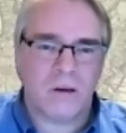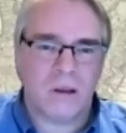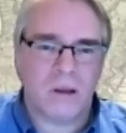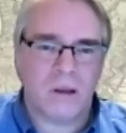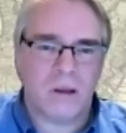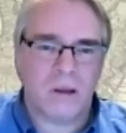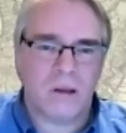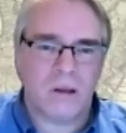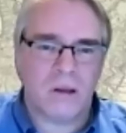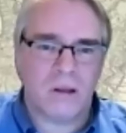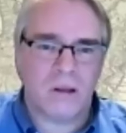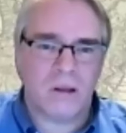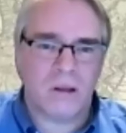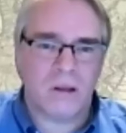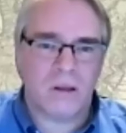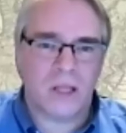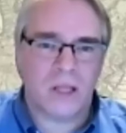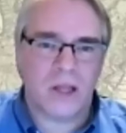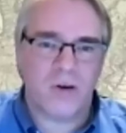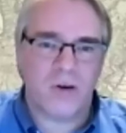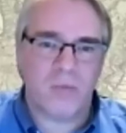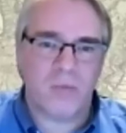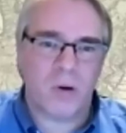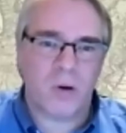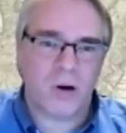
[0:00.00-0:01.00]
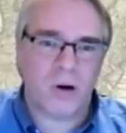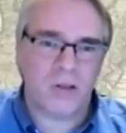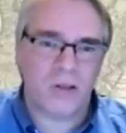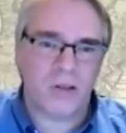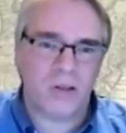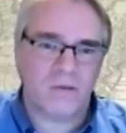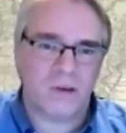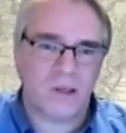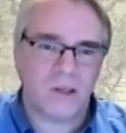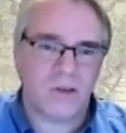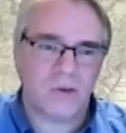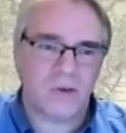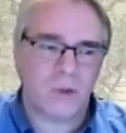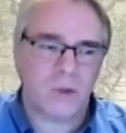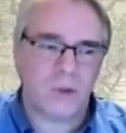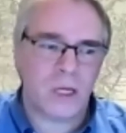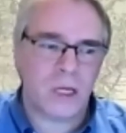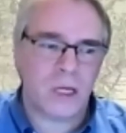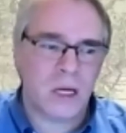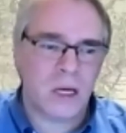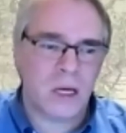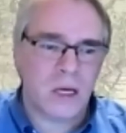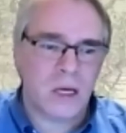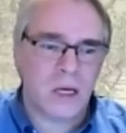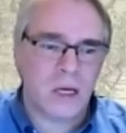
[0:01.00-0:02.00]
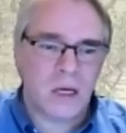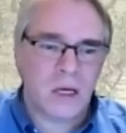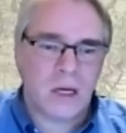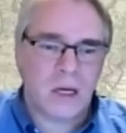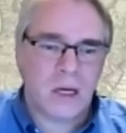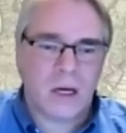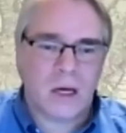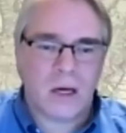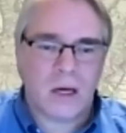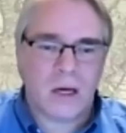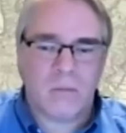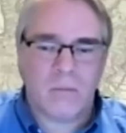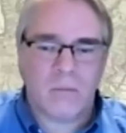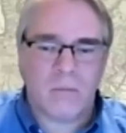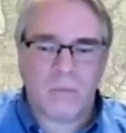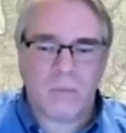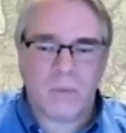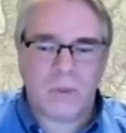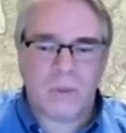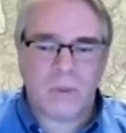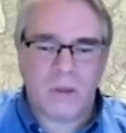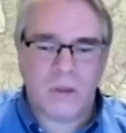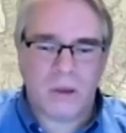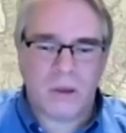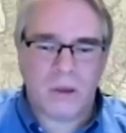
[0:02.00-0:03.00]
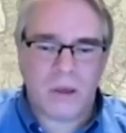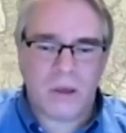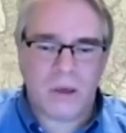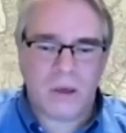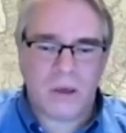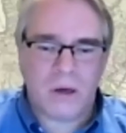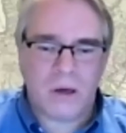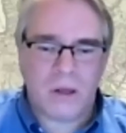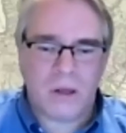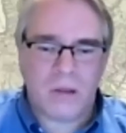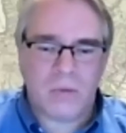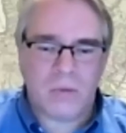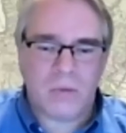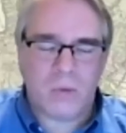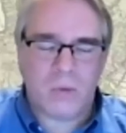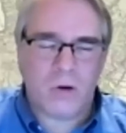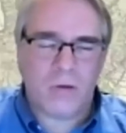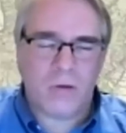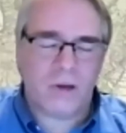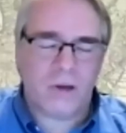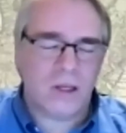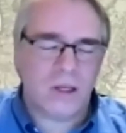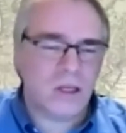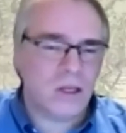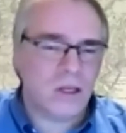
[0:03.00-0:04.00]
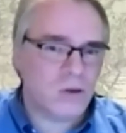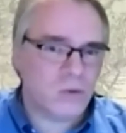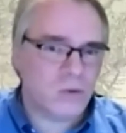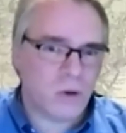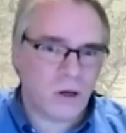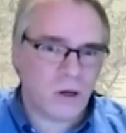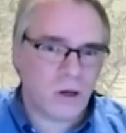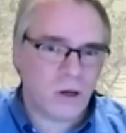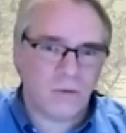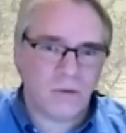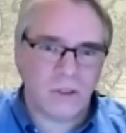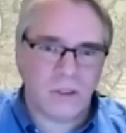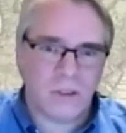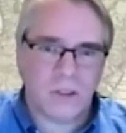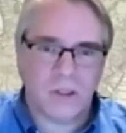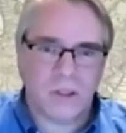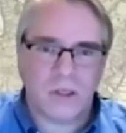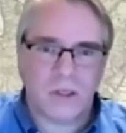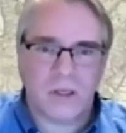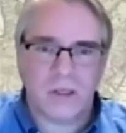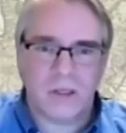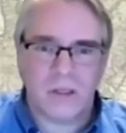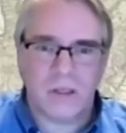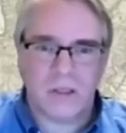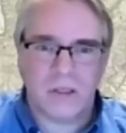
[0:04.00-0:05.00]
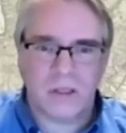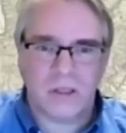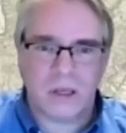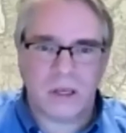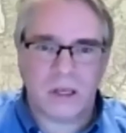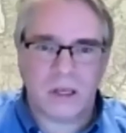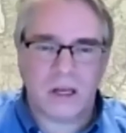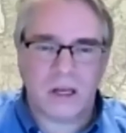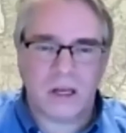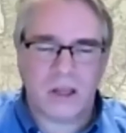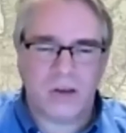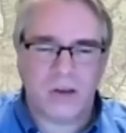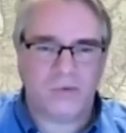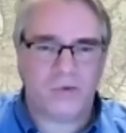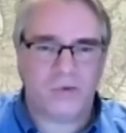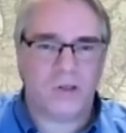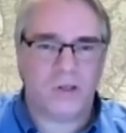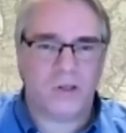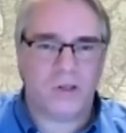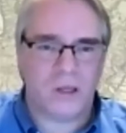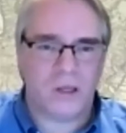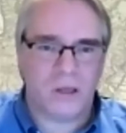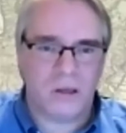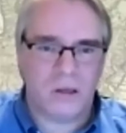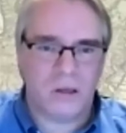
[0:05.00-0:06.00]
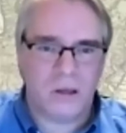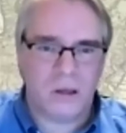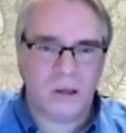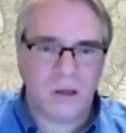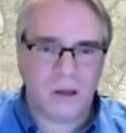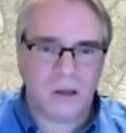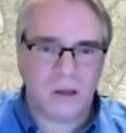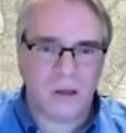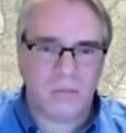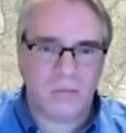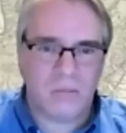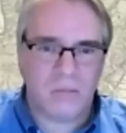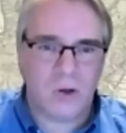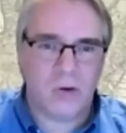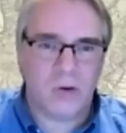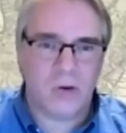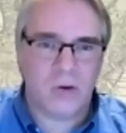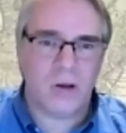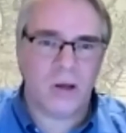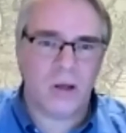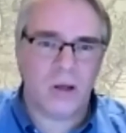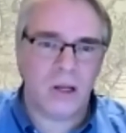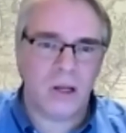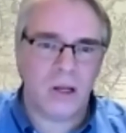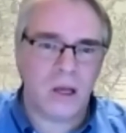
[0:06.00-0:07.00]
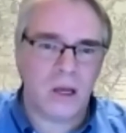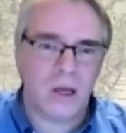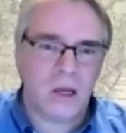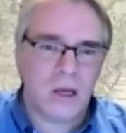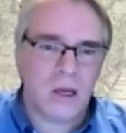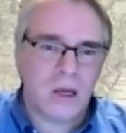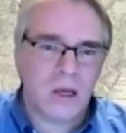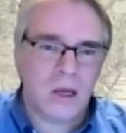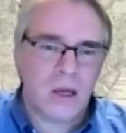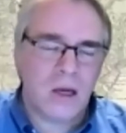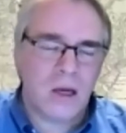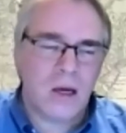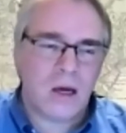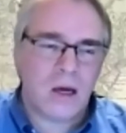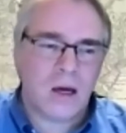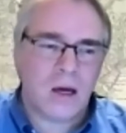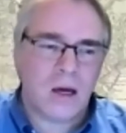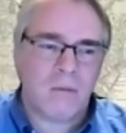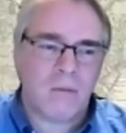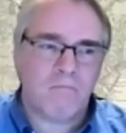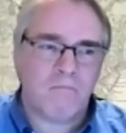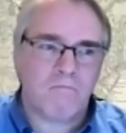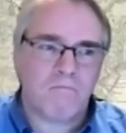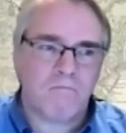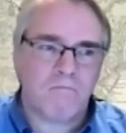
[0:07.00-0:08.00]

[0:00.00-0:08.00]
in later parts of history. The War of 1812 is an interesting period,